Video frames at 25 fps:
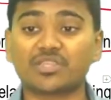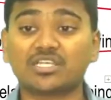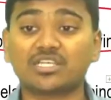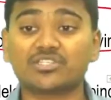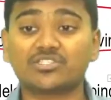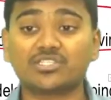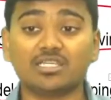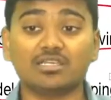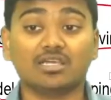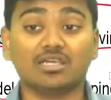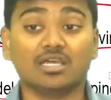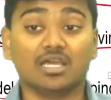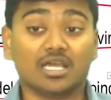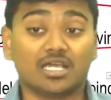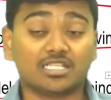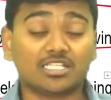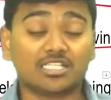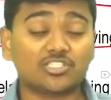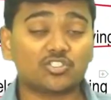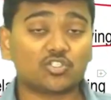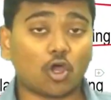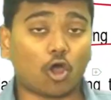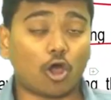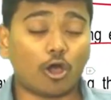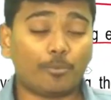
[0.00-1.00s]
See,
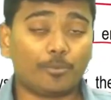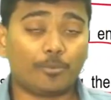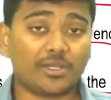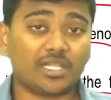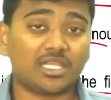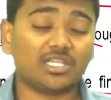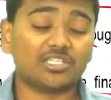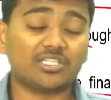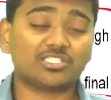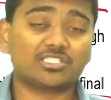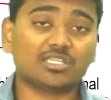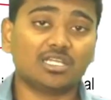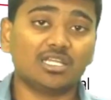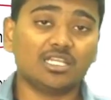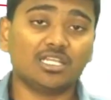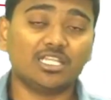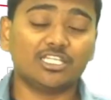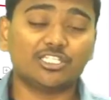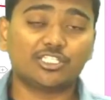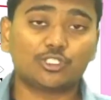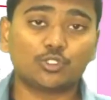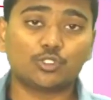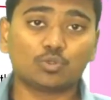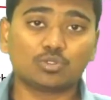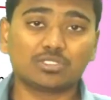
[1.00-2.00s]
these operational
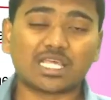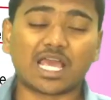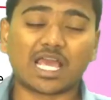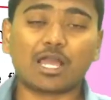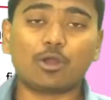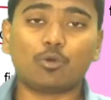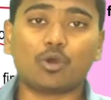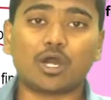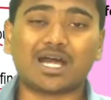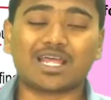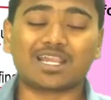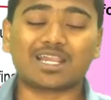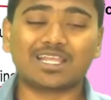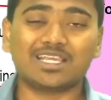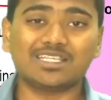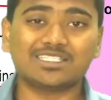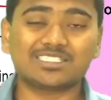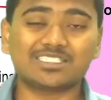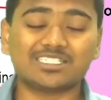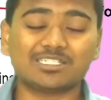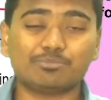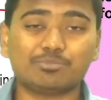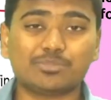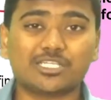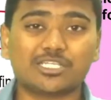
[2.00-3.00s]
issues have
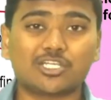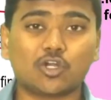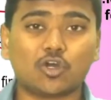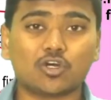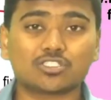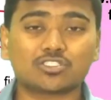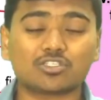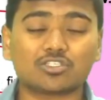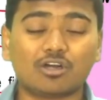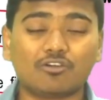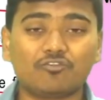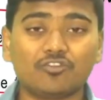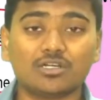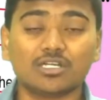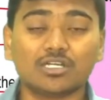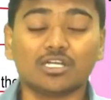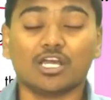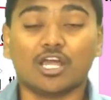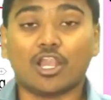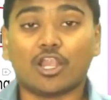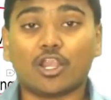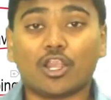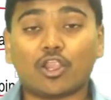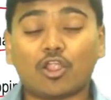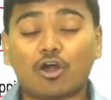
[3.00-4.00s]
arisen because of
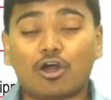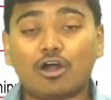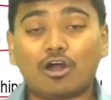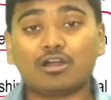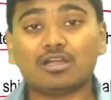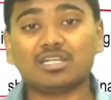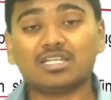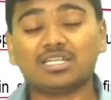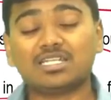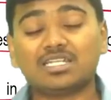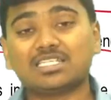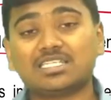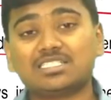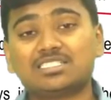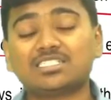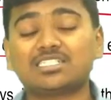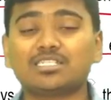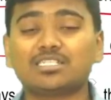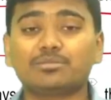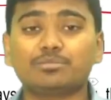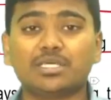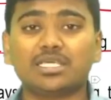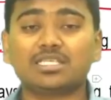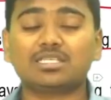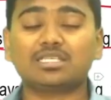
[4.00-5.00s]
long
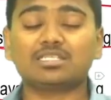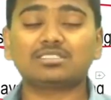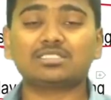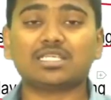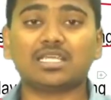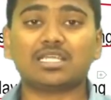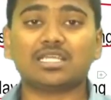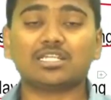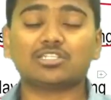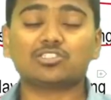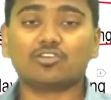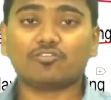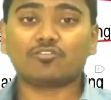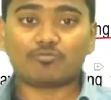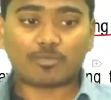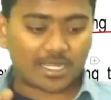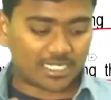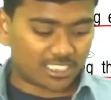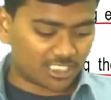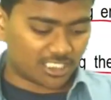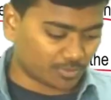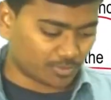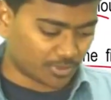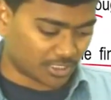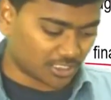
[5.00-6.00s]
decision making cycles of
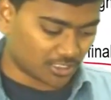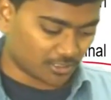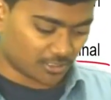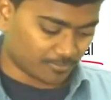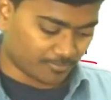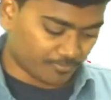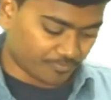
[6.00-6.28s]
management